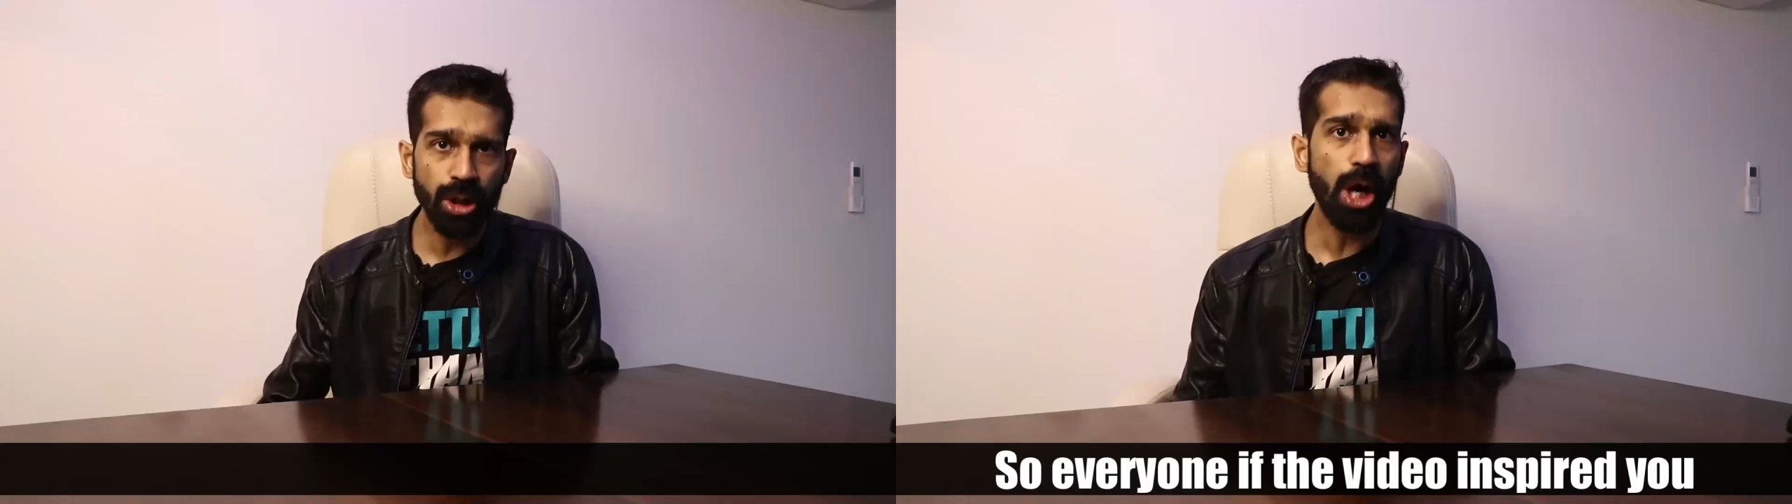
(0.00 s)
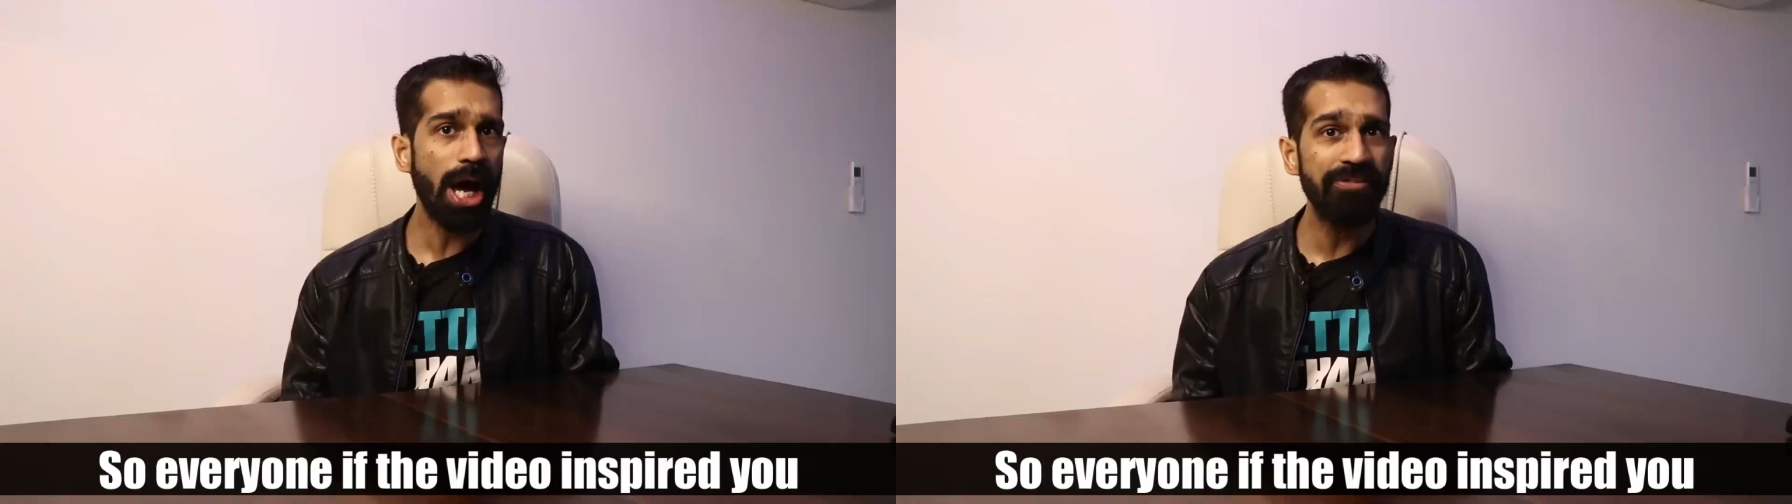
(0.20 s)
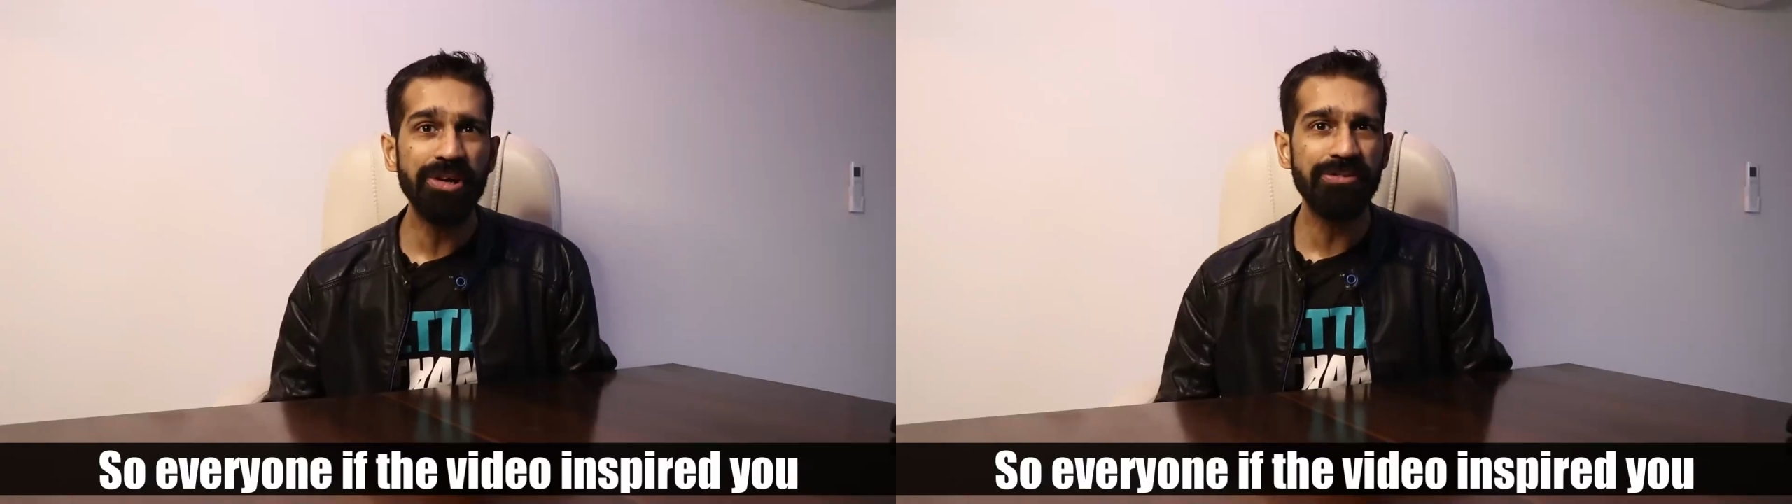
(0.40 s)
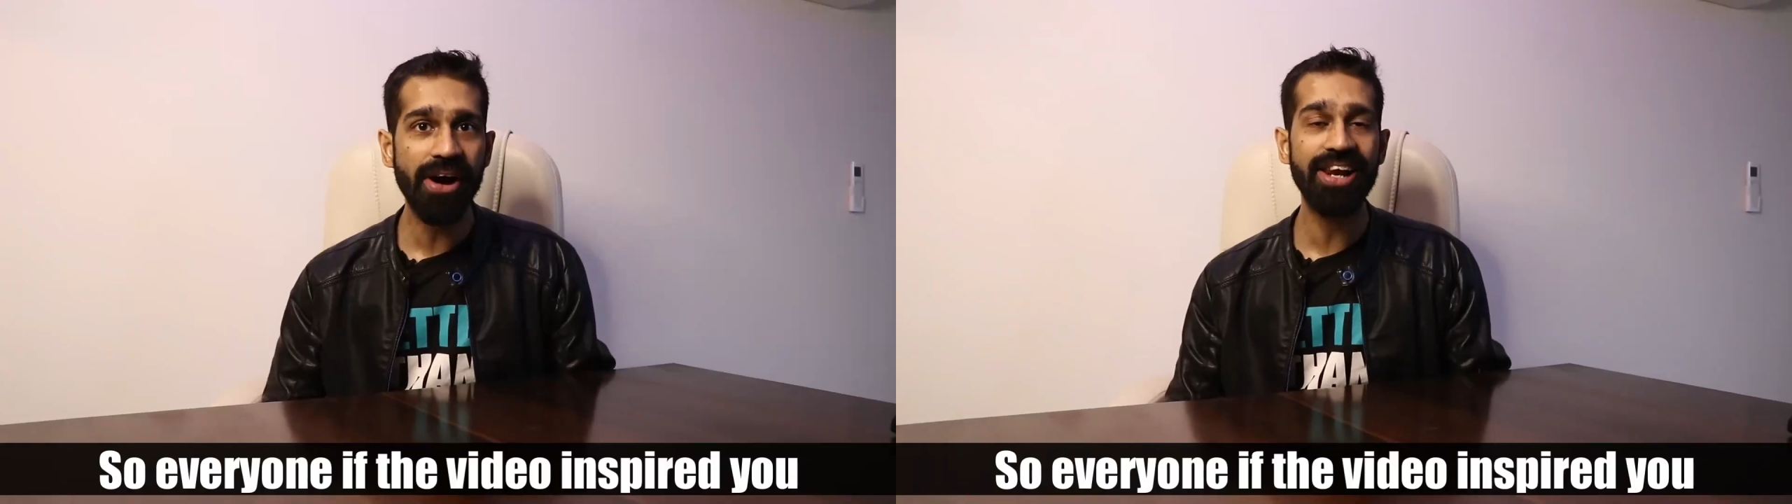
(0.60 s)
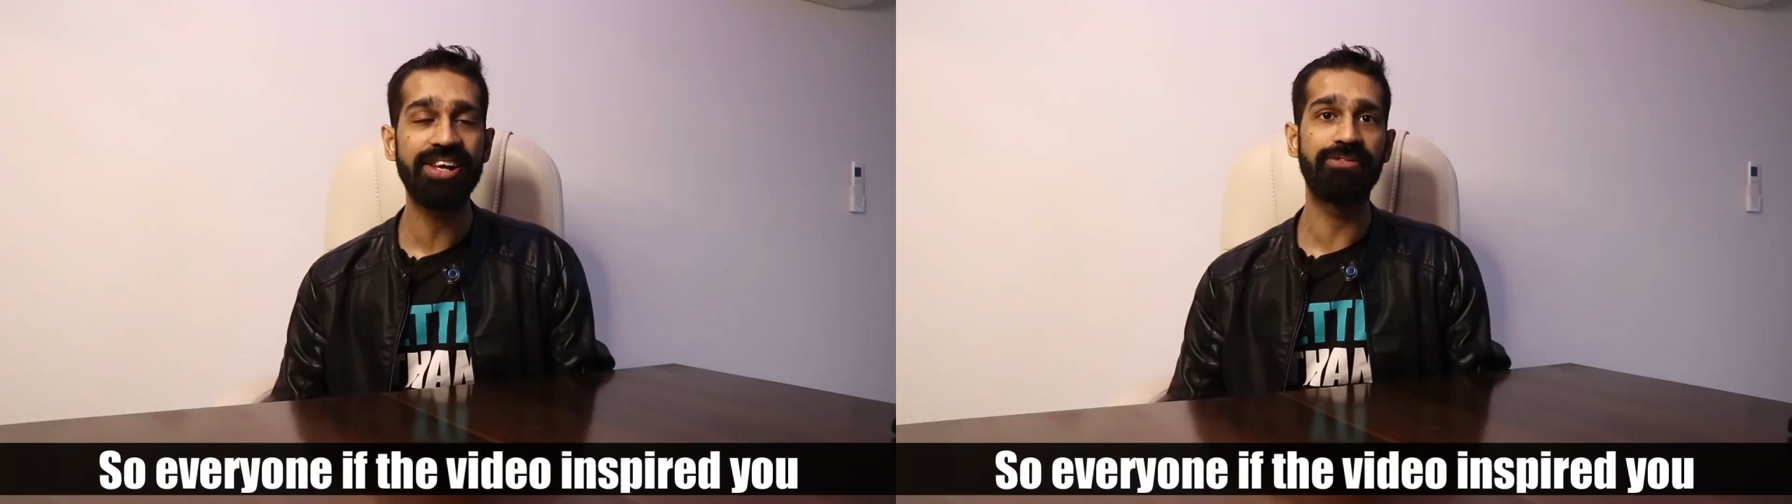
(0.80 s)
So
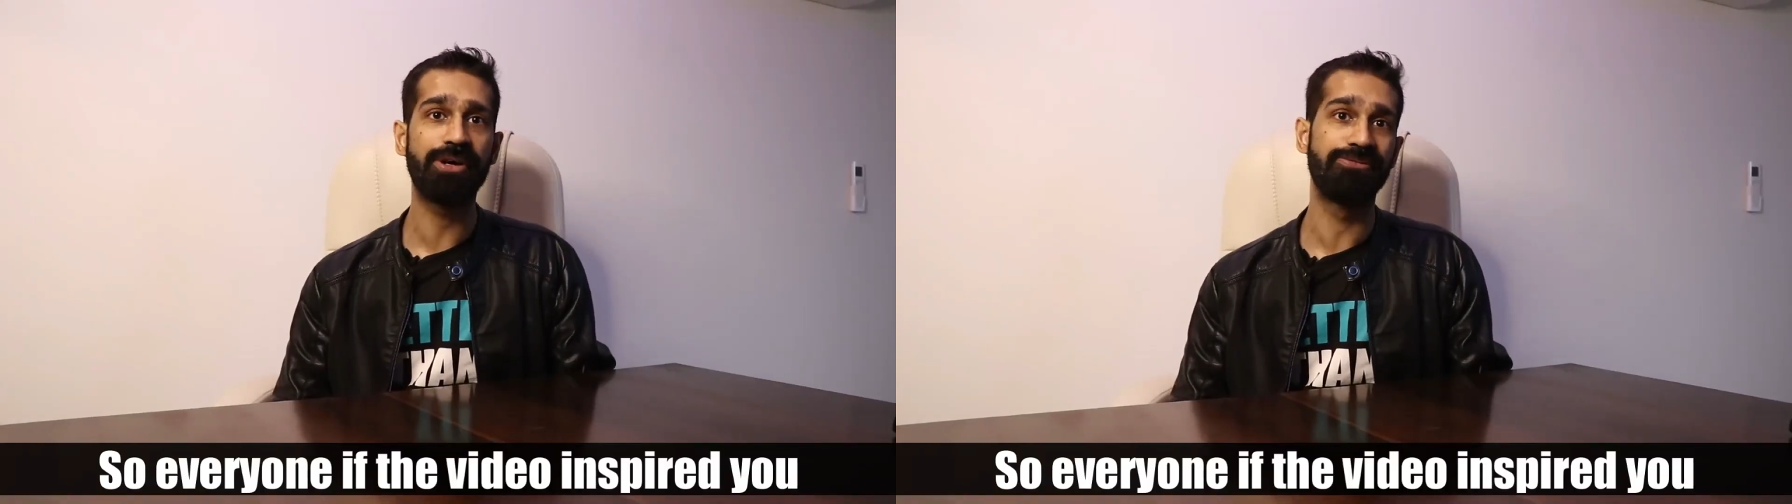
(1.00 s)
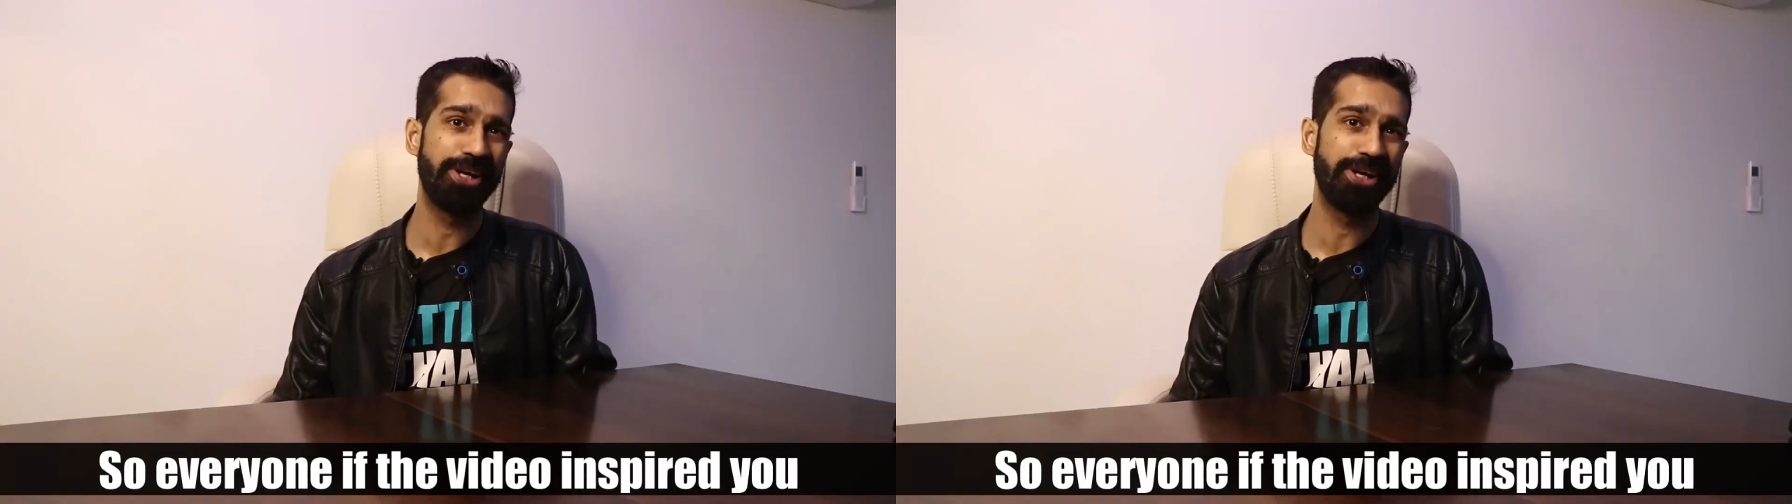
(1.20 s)
everyone, if the